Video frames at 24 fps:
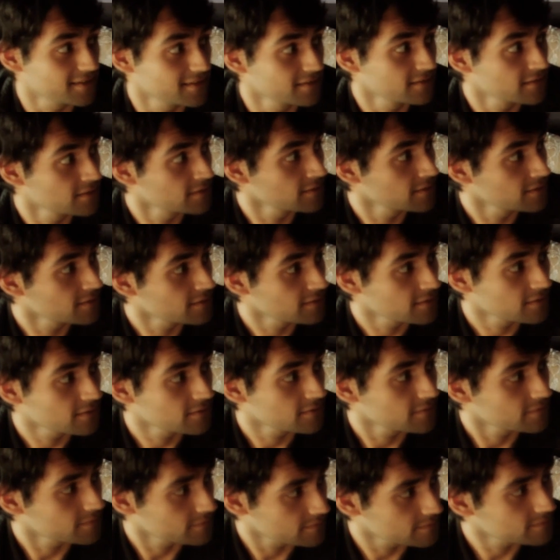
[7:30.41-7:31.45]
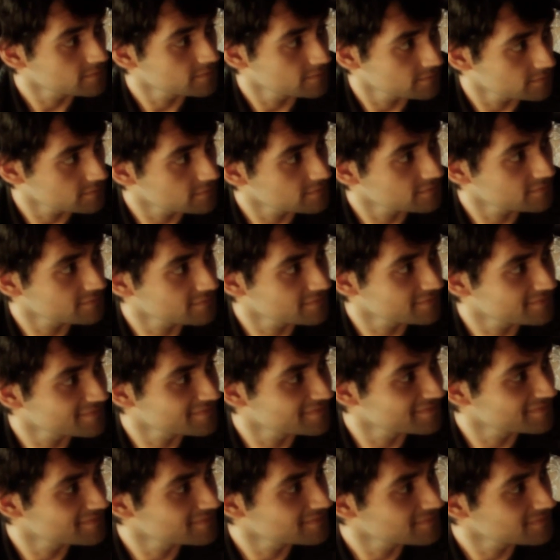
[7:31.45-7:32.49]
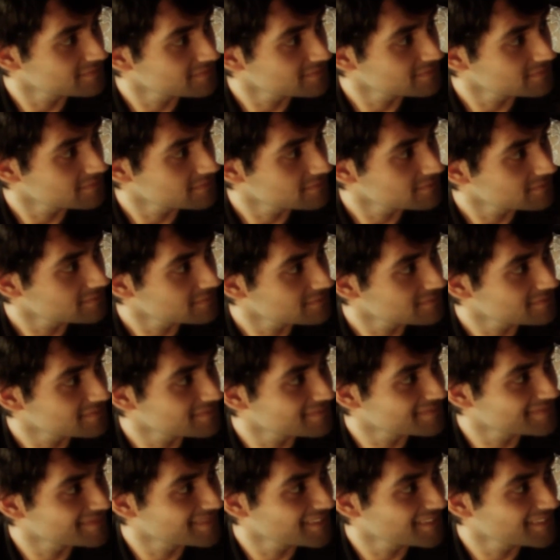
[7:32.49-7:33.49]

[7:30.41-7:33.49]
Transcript: No words are spoken by the person on screen.